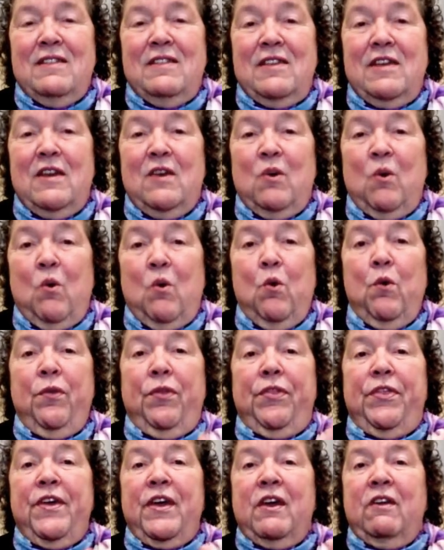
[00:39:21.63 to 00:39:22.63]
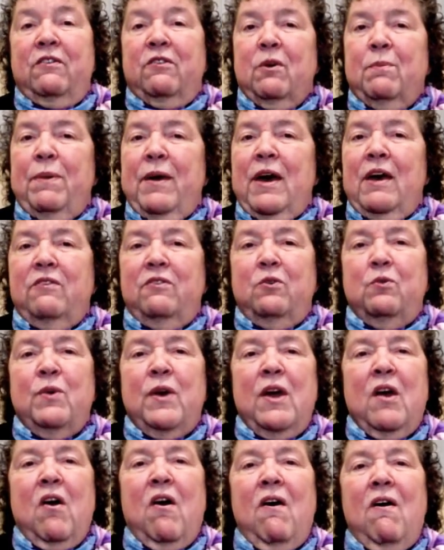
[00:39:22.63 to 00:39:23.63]
that old things are passed
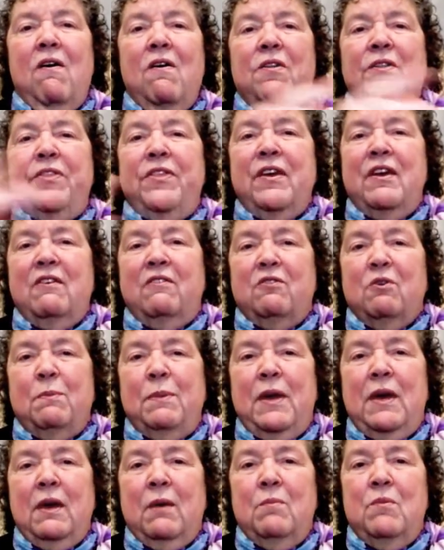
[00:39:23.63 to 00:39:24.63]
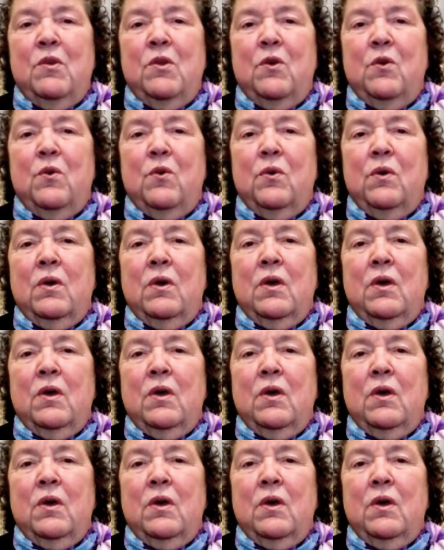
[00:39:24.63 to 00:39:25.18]
away, all things are become new.